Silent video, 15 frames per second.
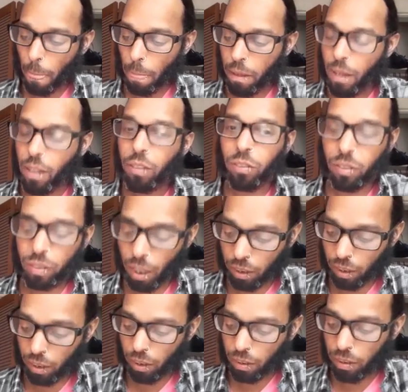
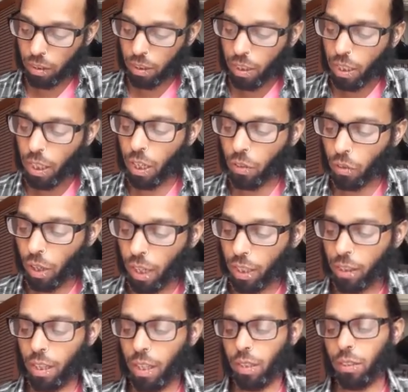Scudder, he
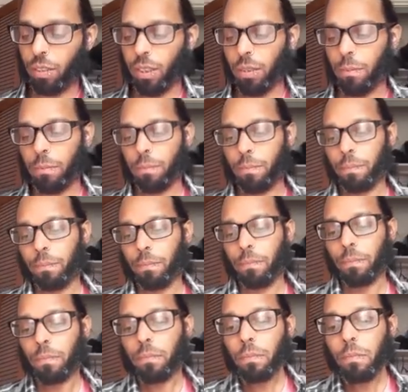cried thickly.
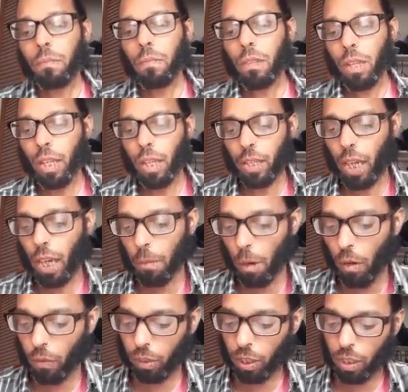He came
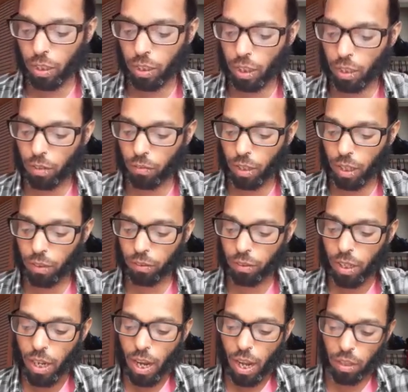over to the gun rest
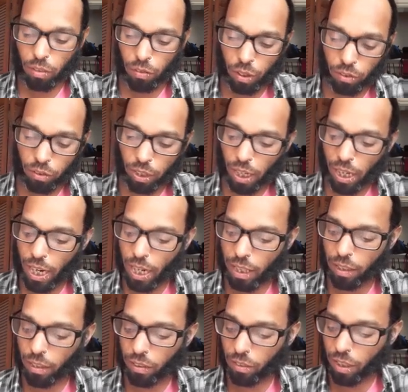and, thrusting a hand
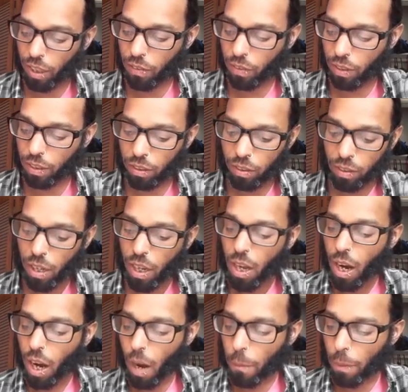into Stephen's
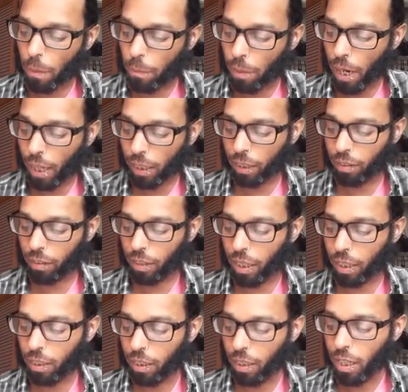upper pocket,
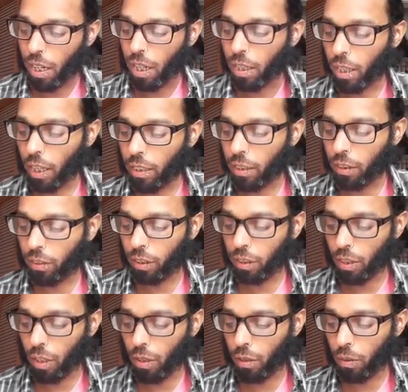said, Lend us a
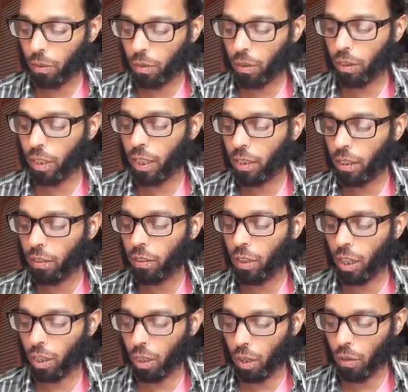
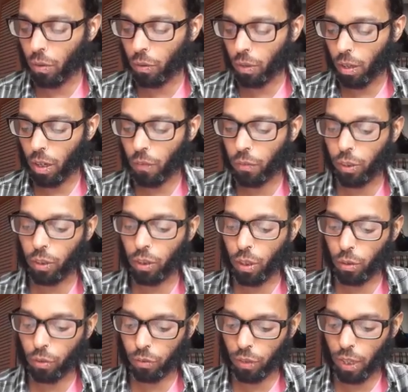loan of your
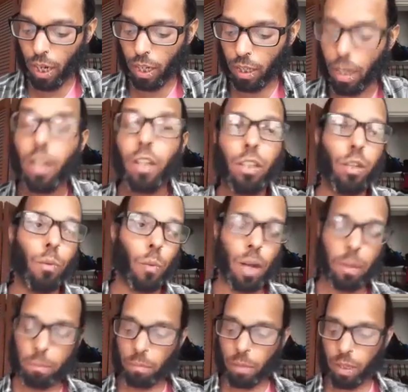nose rag to
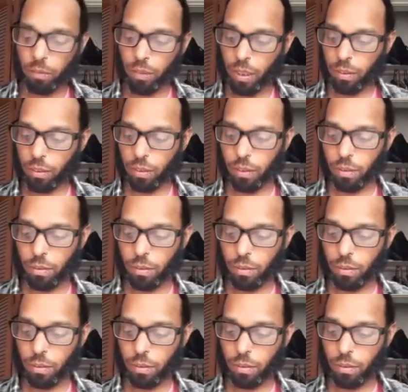wipe my razor.